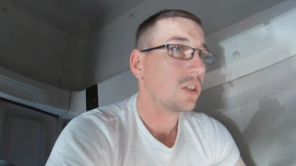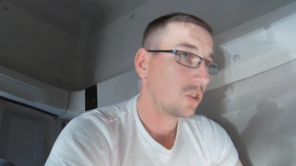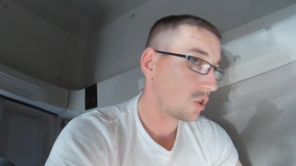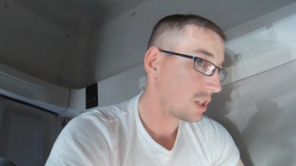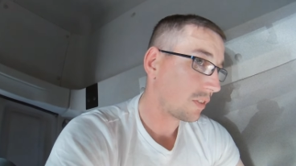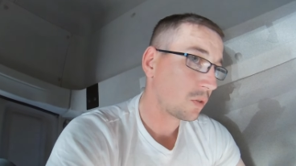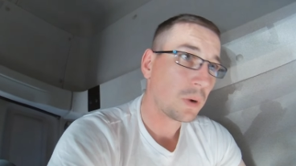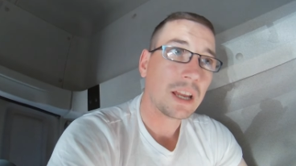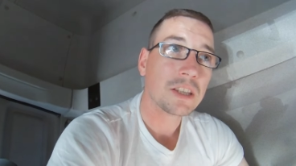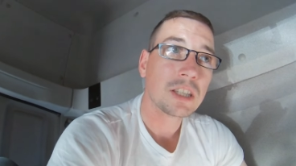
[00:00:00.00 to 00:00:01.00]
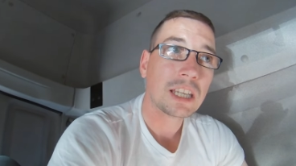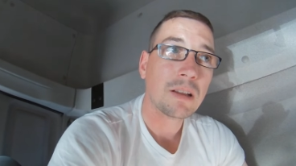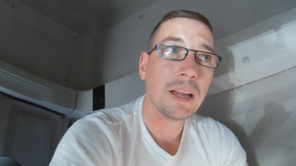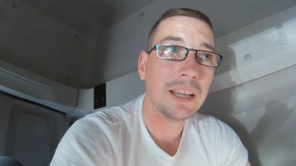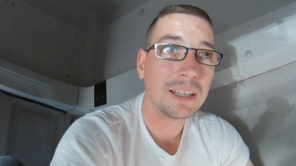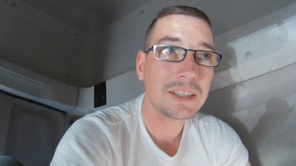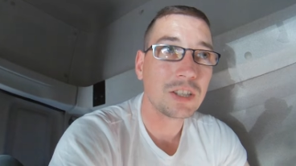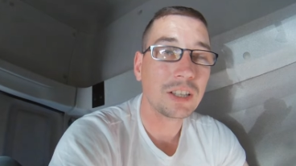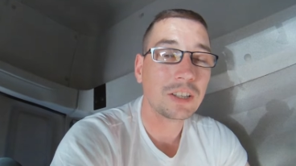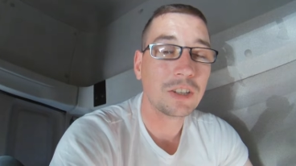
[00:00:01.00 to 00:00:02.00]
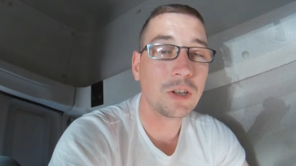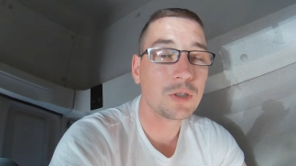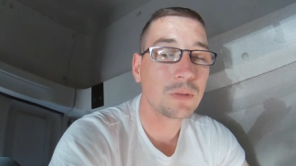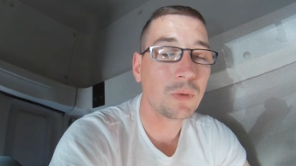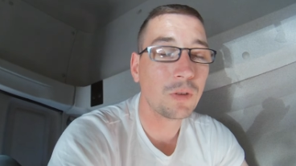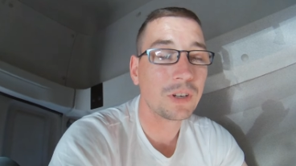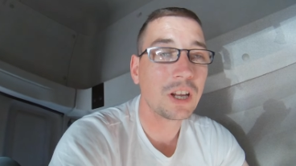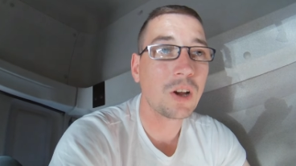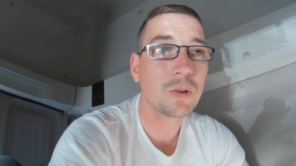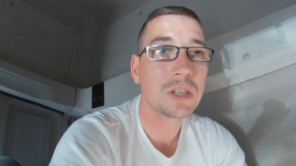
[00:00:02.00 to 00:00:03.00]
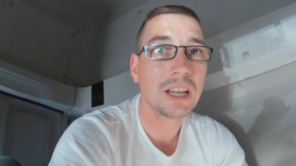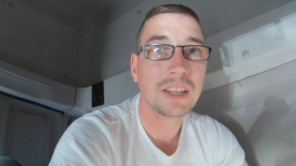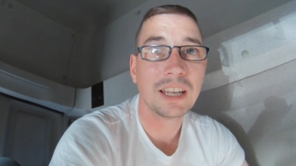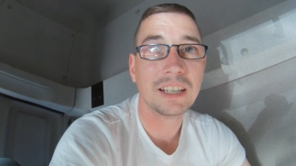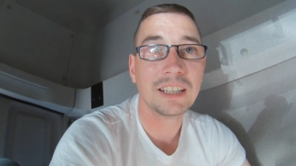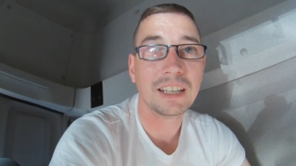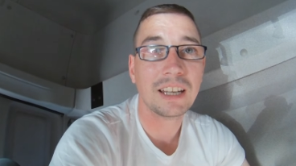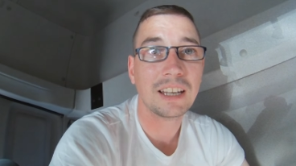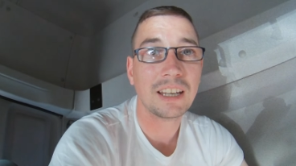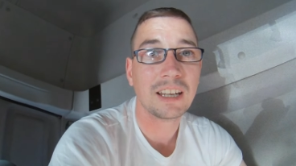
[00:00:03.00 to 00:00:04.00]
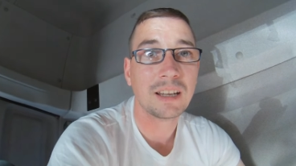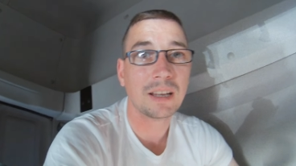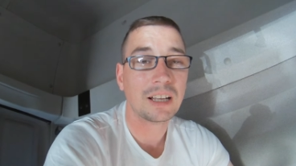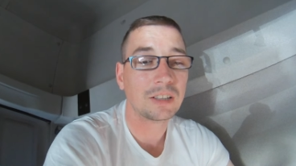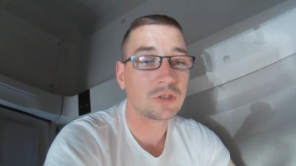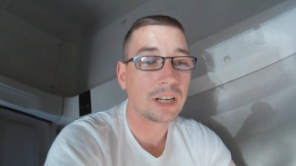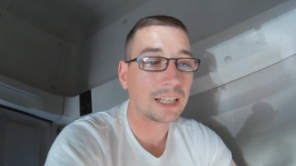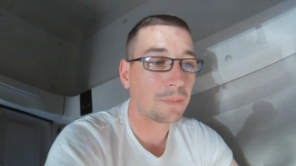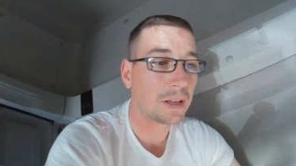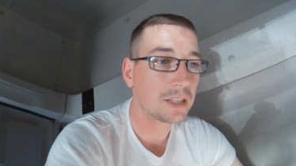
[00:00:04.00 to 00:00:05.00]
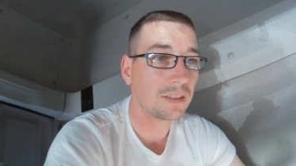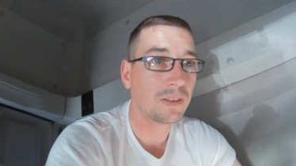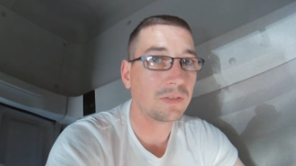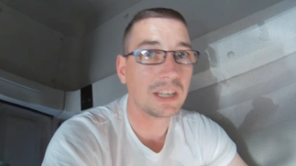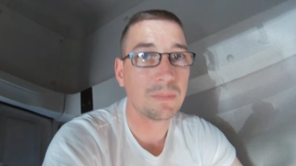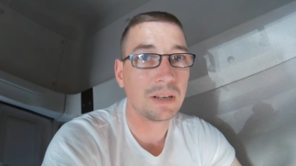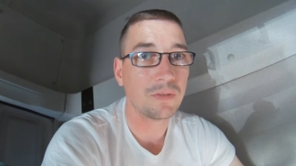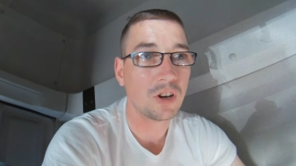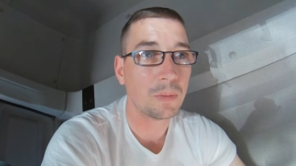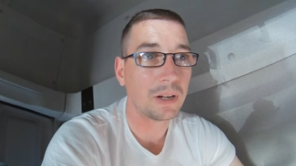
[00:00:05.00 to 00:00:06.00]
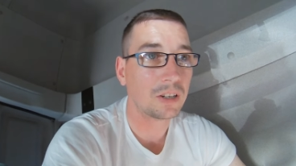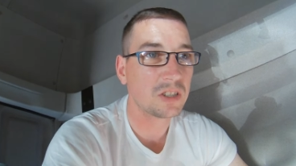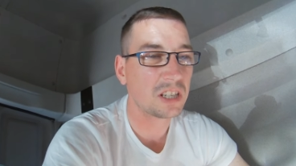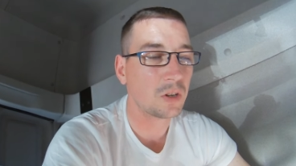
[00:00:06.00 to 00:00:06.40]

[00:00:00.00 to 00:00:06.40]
just have to wait until I do some more videos, and then I'll try and get back to the 15-minute format, because I